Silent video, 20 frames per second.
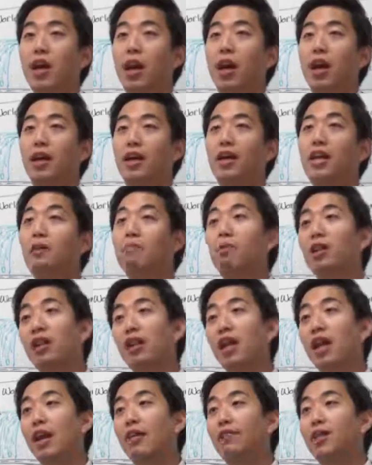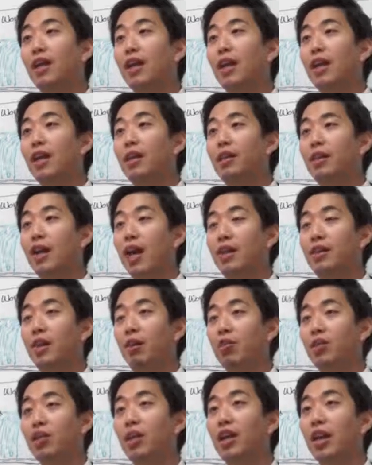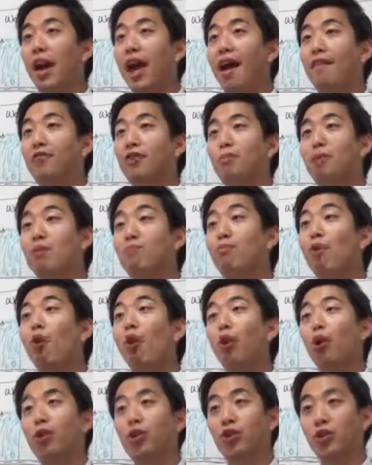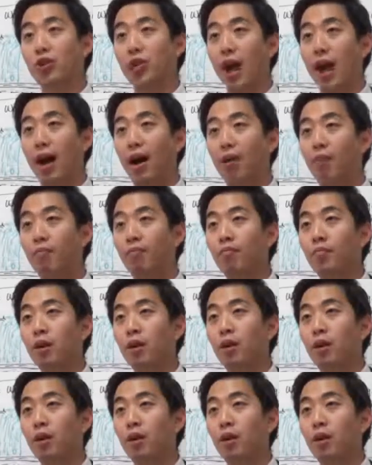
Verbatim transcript: uh, he believed in that there's going to have to be morals now.